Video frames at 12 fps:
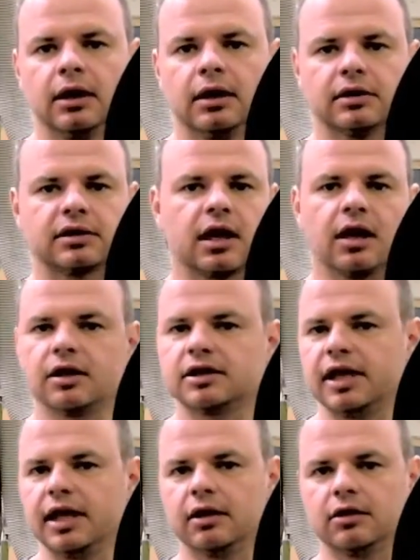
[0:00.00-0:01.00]
It's got our
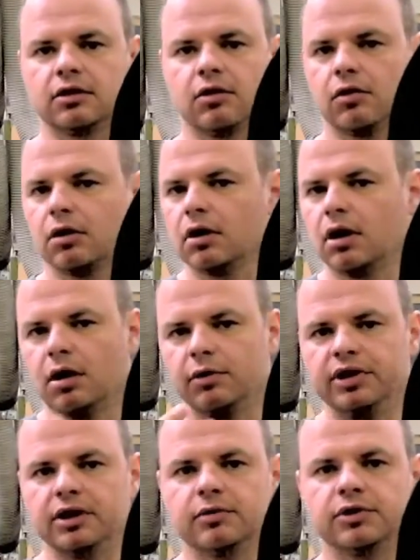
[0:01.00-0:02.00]
standard core. All
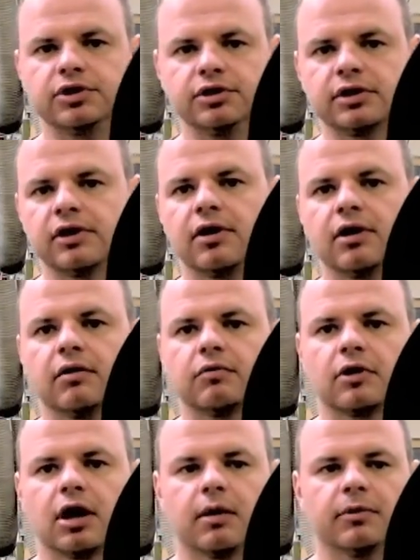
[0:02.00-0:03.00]
we did was use a
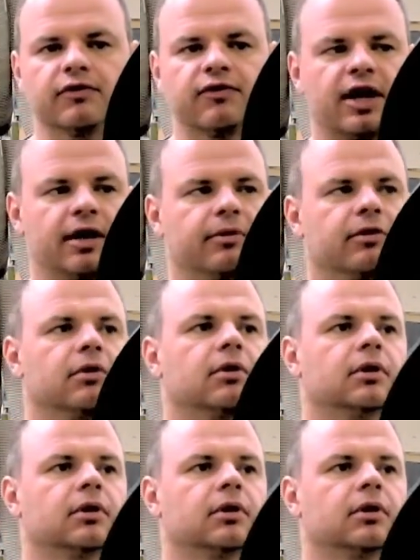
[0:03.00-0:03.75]
carbon fiber